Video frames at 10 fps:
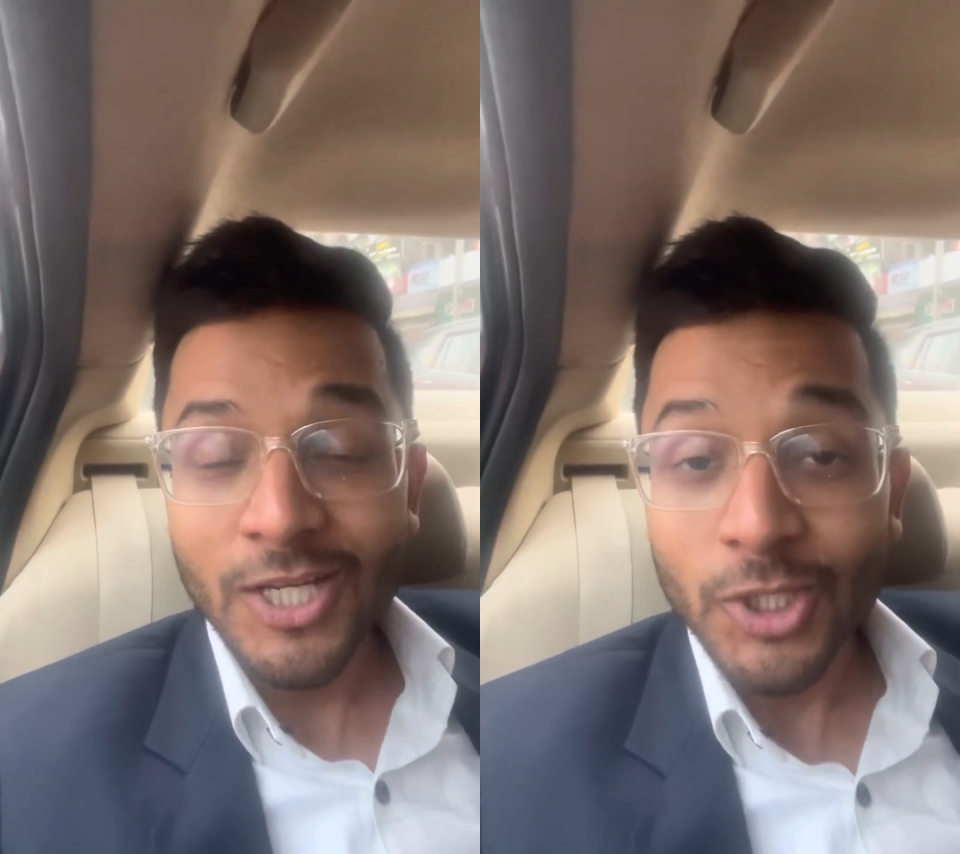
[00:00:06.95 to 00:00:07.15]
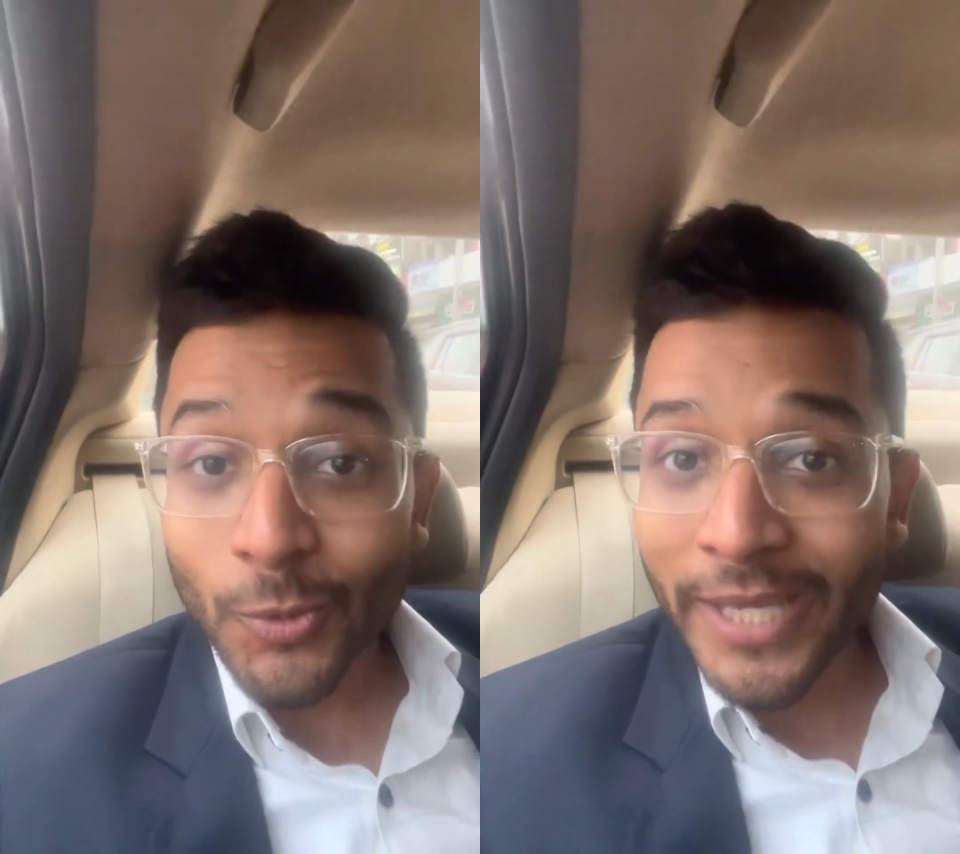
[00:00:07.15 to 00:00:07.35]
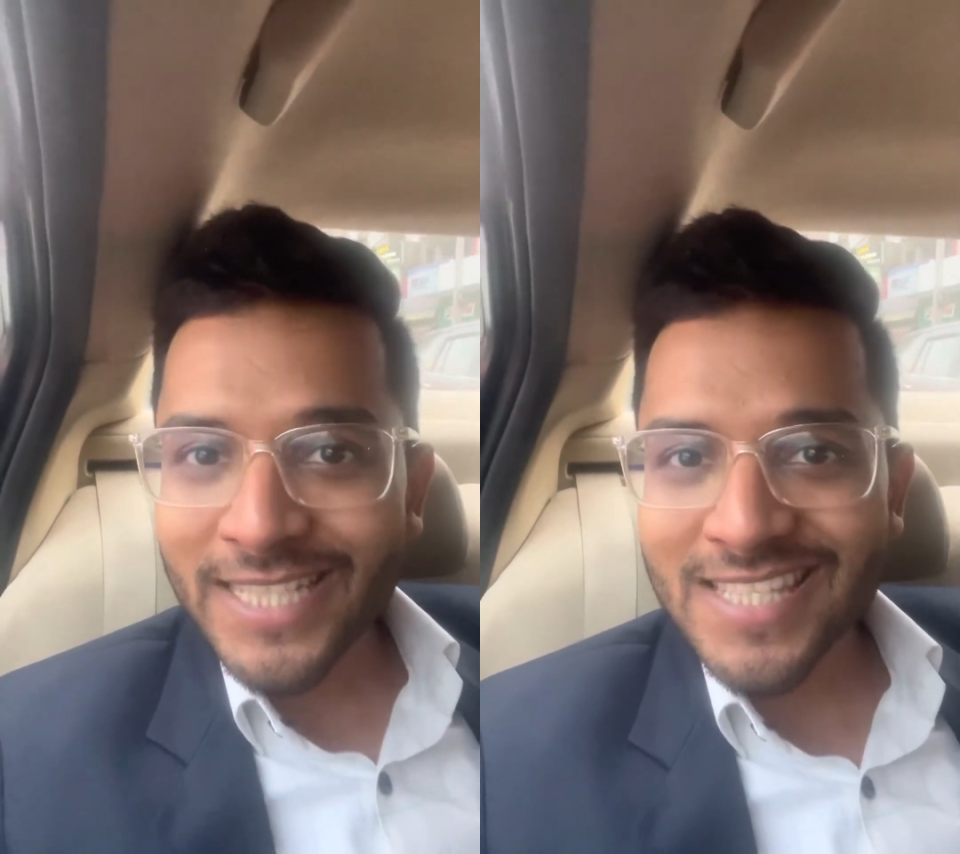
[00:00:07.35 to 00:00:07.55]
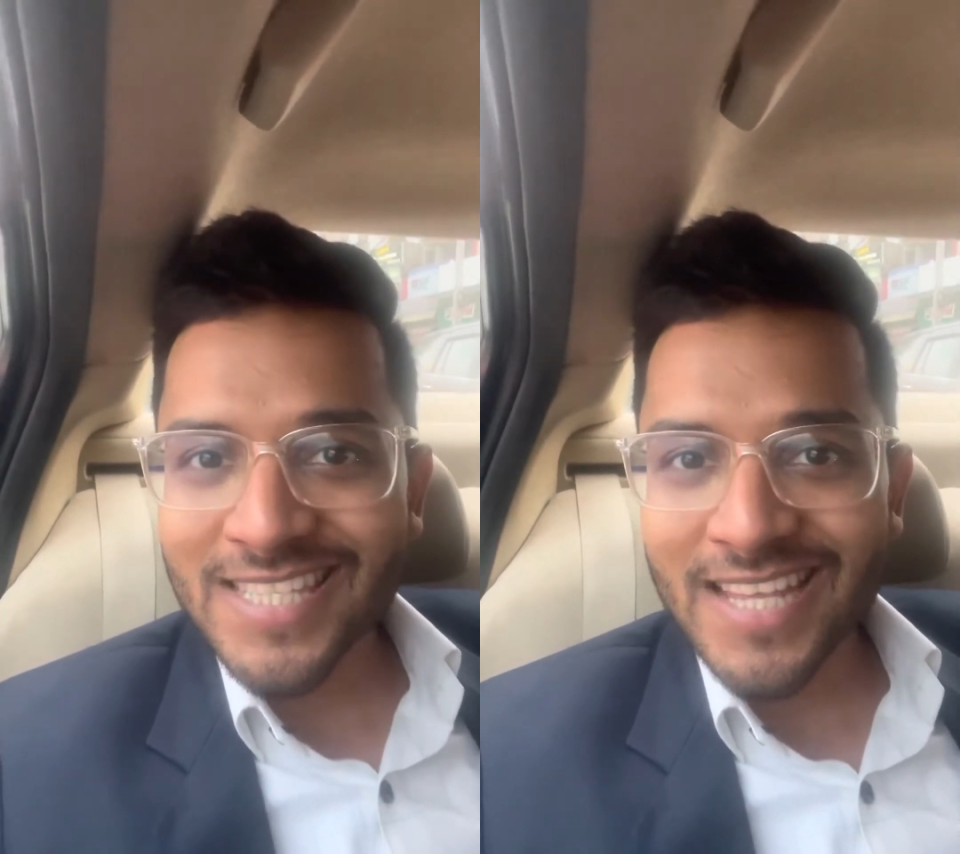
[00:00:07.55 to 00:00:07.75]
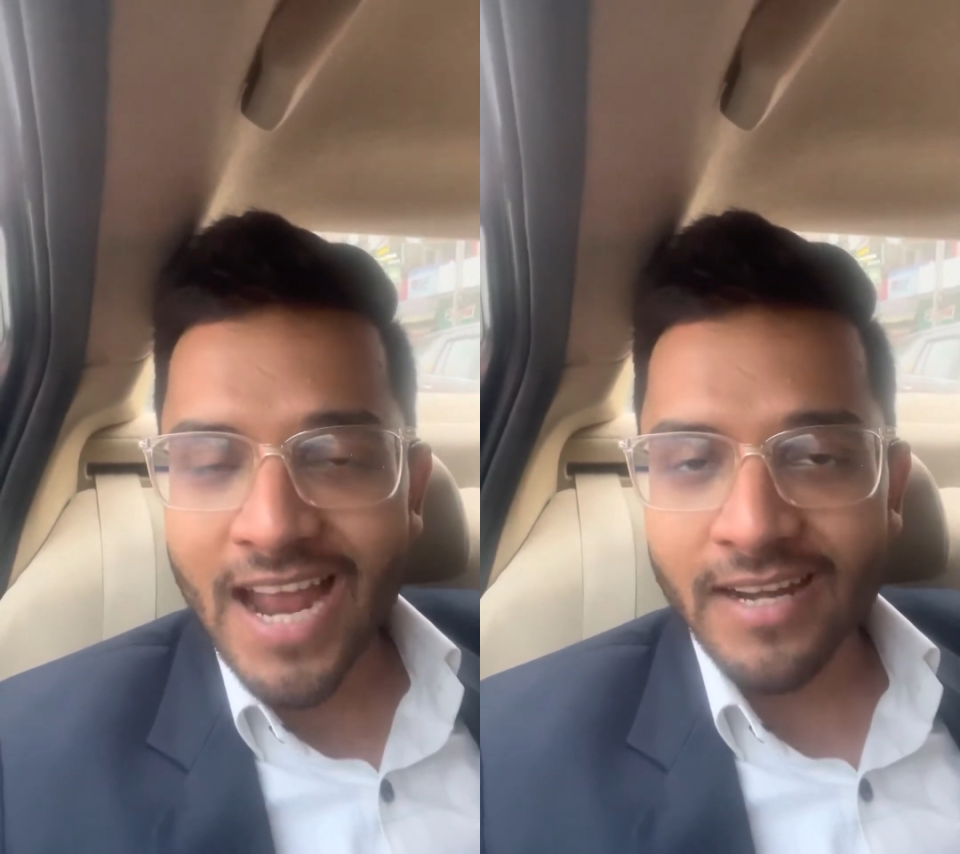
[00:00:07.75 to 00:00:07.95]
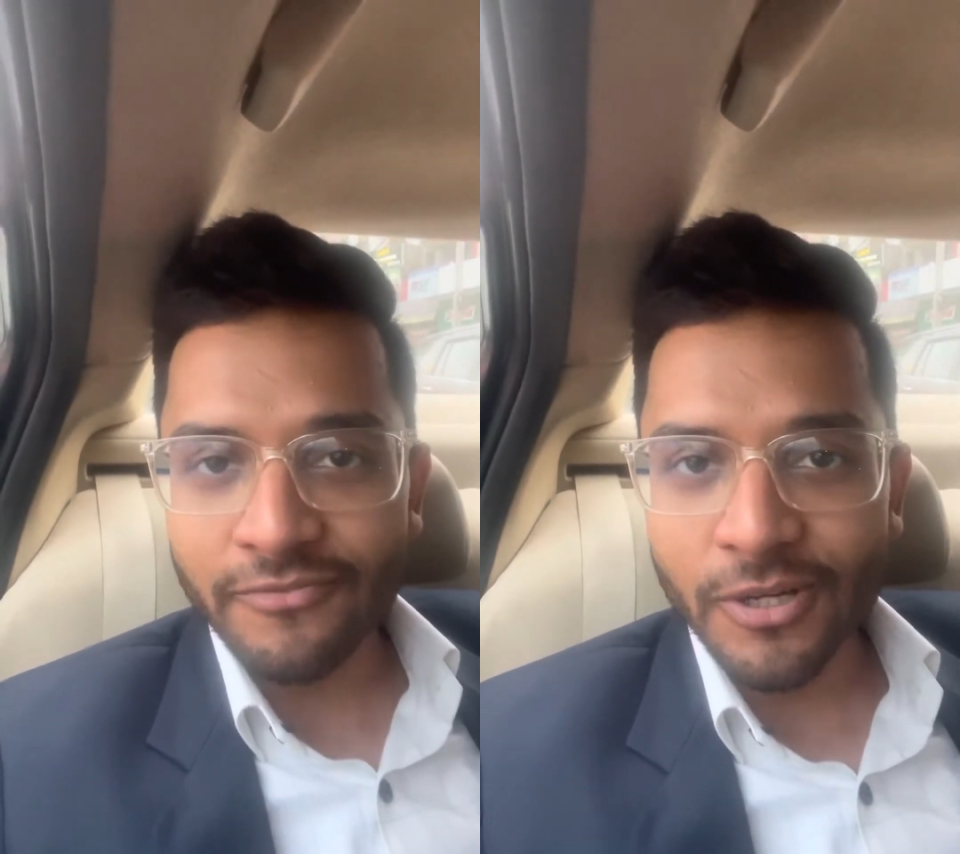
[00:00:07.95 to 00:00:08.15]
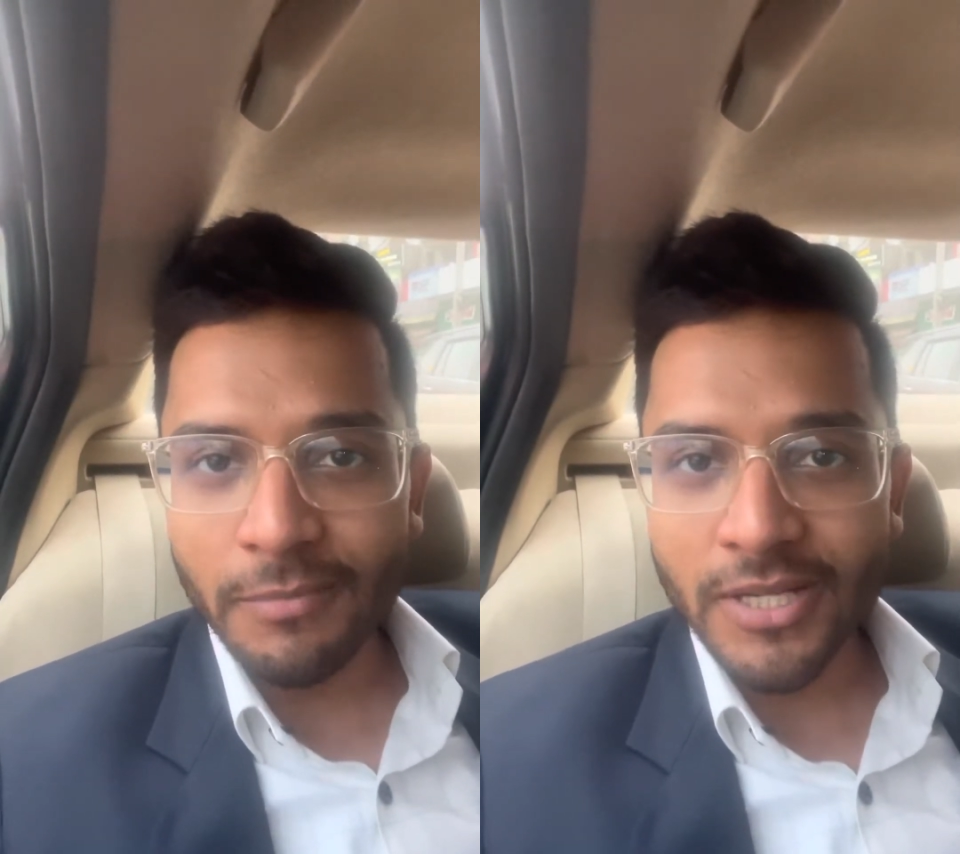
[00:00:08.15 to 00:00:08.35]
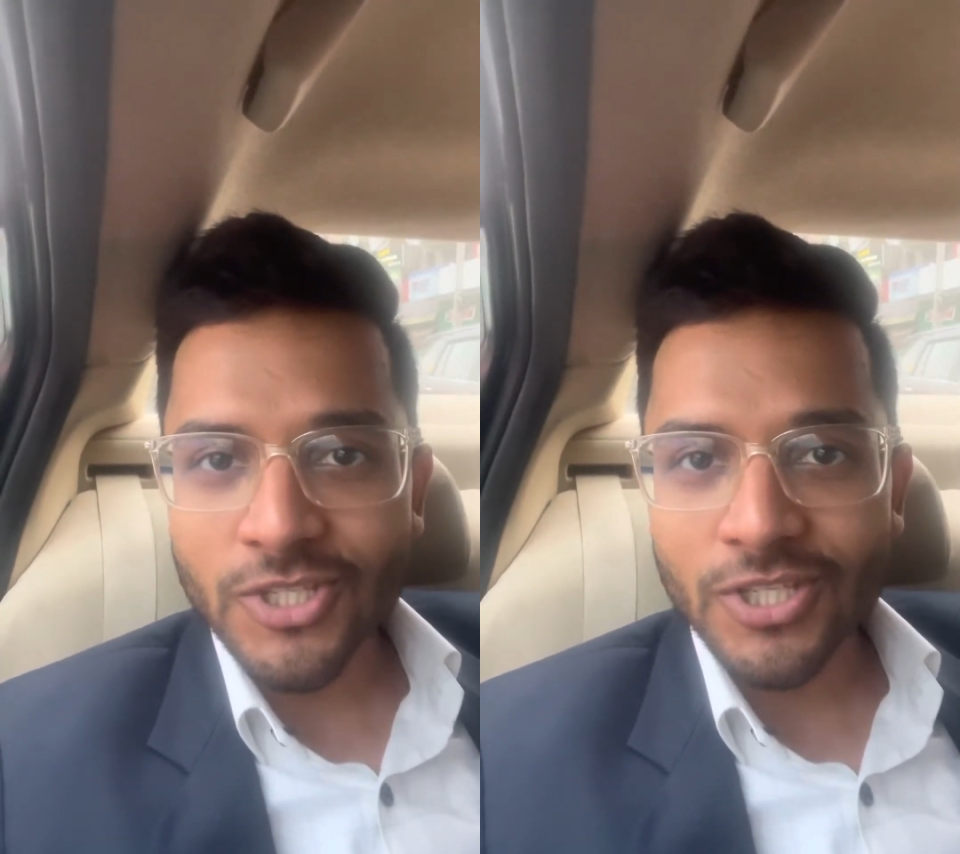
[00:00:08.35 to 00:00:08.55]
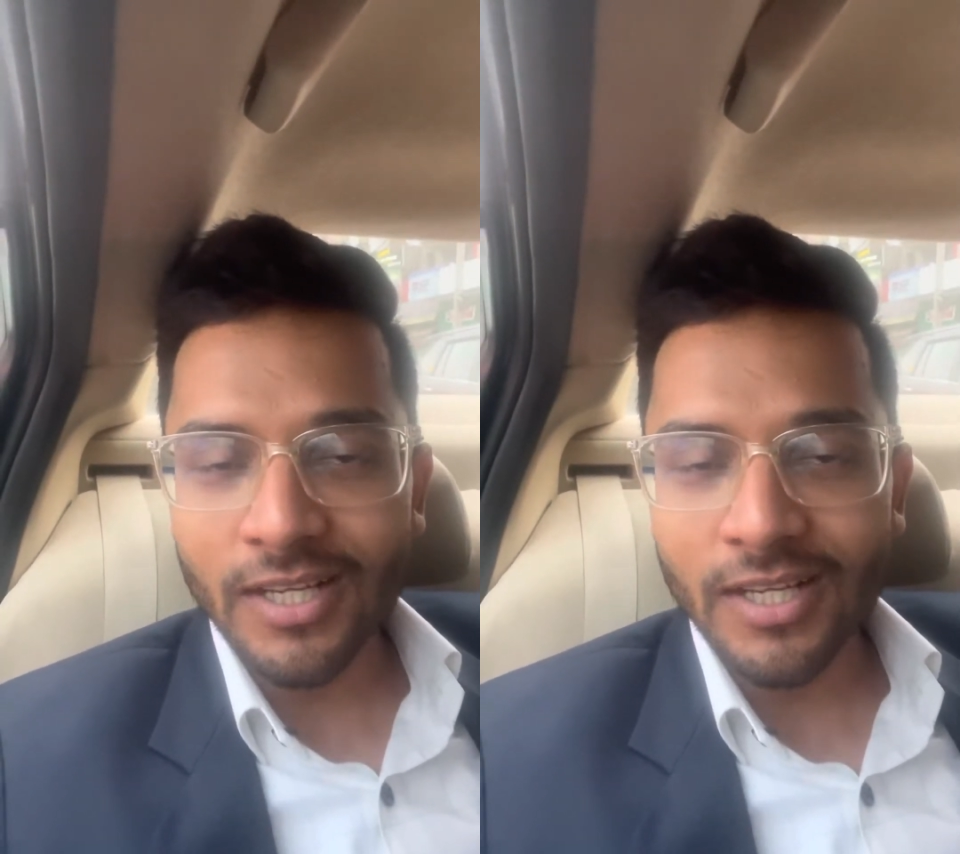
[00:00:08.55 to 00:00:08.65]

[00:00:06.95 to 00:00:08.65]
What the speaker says: tweets and after much